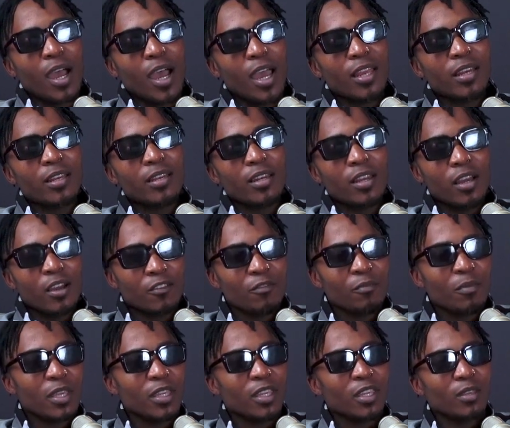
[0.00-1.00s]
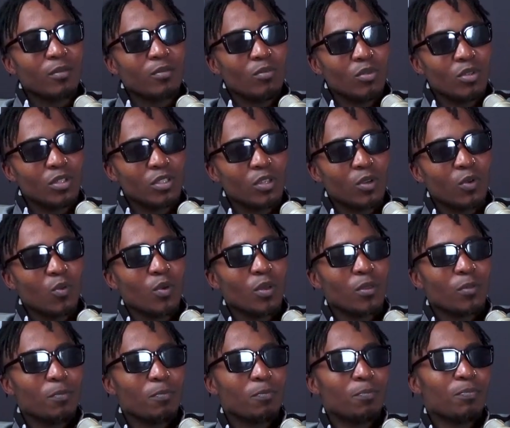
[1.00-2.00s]
love making music
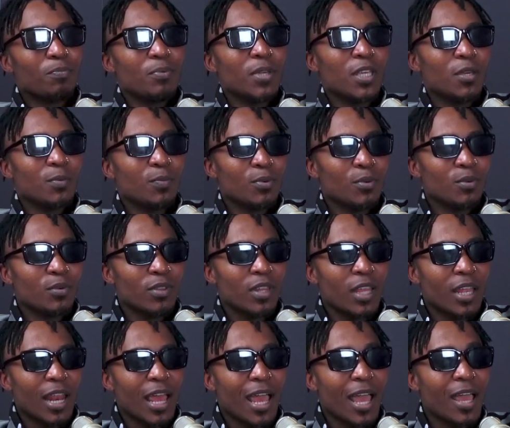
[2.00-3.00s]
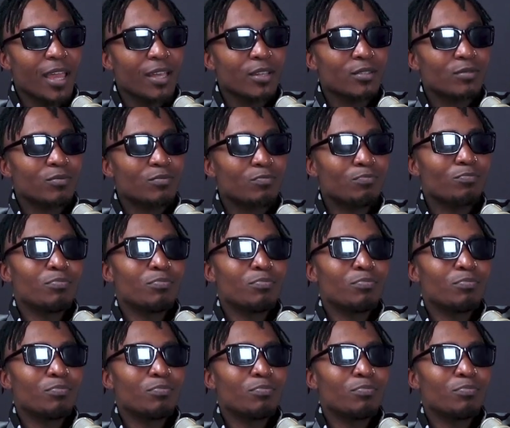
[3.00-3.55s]
with people that I